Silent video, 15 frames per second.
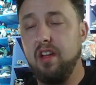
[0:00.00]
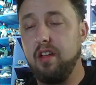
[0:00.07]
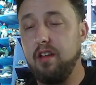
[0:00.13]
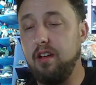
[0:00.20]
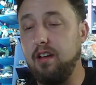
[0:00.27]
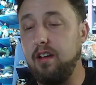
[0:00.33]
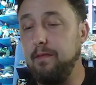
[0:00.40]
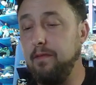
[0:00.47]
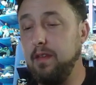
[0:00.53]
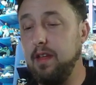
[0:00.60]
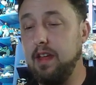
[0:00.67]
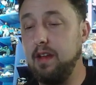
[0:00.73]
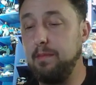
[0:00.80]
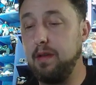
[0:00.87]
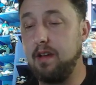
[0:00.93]

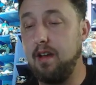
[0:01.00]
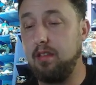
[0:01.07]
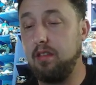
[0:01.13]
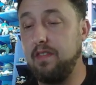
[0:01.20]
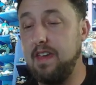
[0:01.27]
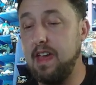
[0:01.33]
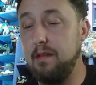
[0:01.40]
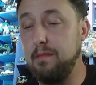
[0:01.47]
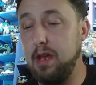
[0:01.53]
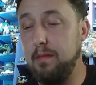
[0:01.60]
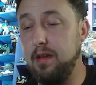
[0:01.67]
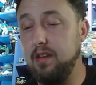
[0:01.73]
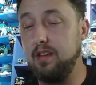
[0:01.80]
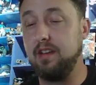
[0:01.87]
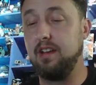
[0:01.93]
And because of that, maybe
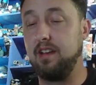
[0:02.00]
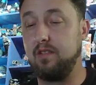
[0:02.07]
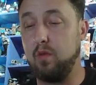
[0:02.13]
you didn't